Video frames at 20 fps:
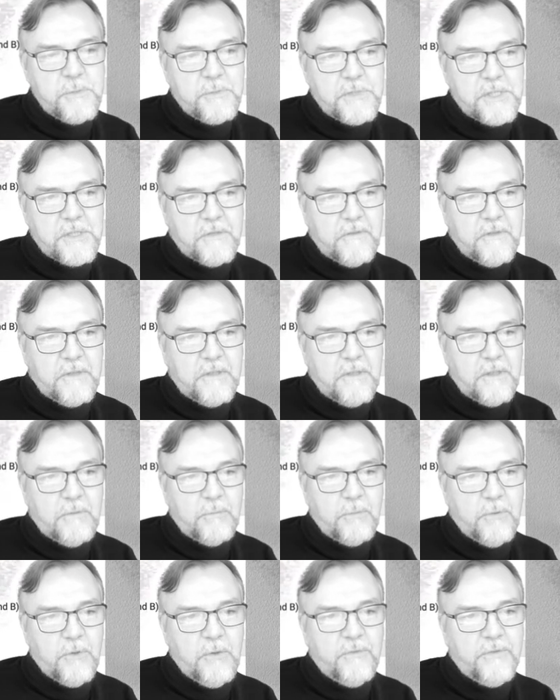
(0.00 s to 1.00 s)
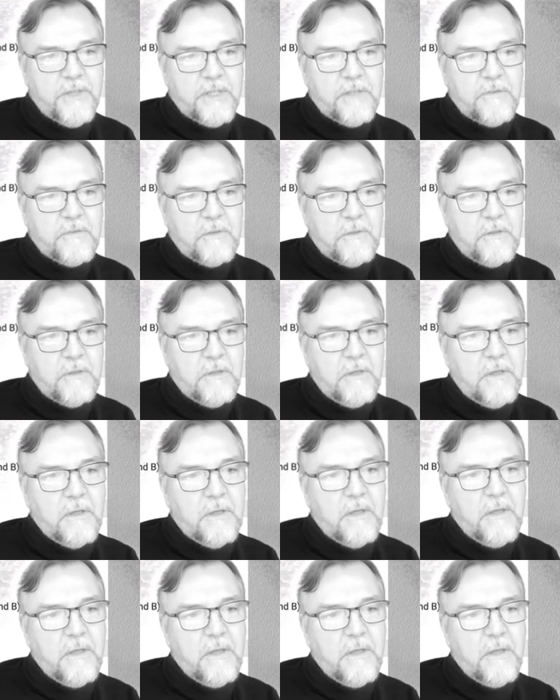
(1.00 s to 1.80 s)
which is a row vector,